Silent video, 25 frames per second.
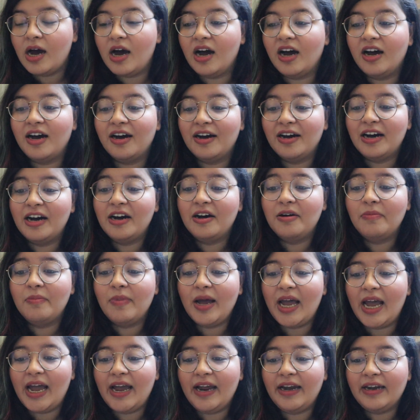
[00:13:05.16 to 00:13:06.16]

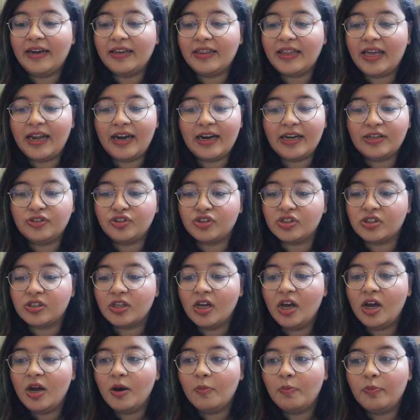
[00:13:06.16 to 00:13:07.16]
And then I
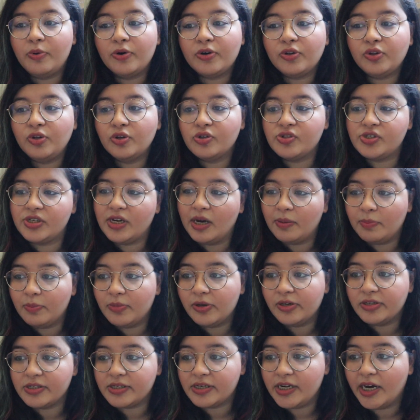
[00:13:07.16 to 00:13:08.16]
just put those
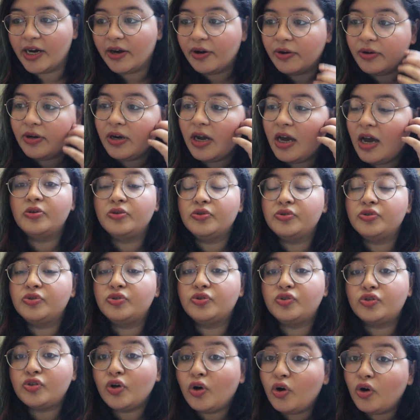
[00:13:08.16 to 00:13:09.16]
numbers down.
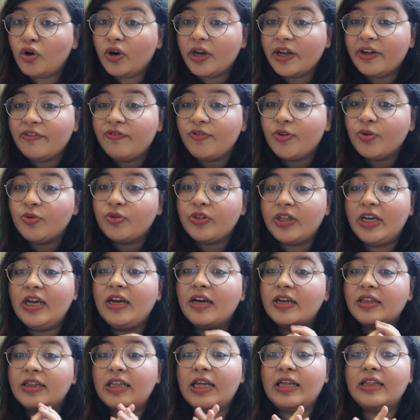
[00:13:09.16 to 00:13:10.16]
So if you
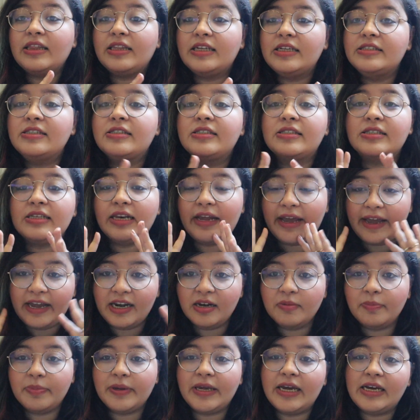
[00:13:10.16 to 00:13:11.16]
think that this
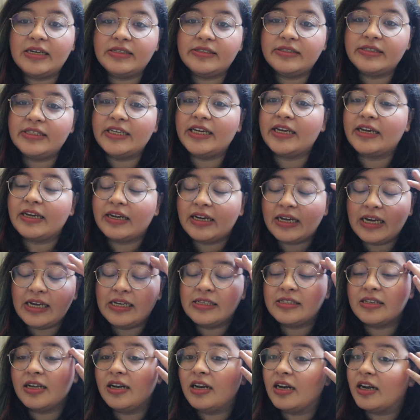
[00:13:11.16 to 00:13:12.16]
NPS thing
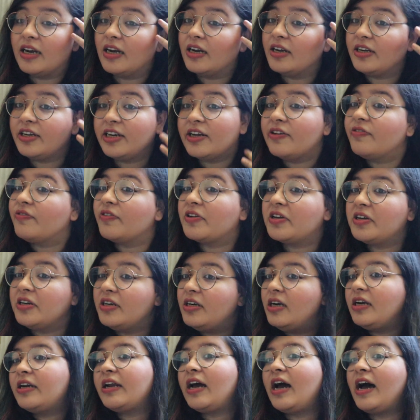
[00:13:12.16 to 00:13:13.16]
is a little
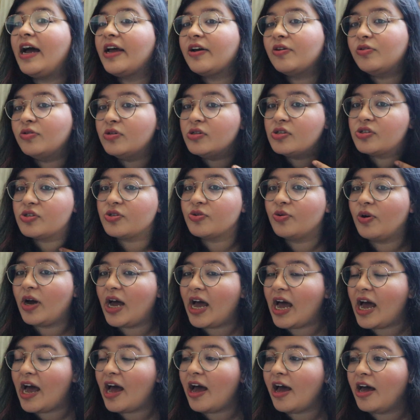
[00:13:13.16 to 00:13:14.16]
difficult, I also
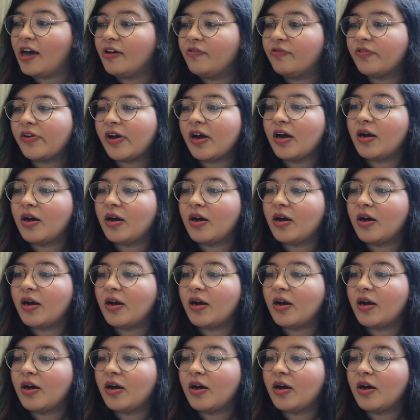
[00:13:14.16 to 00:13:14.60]
have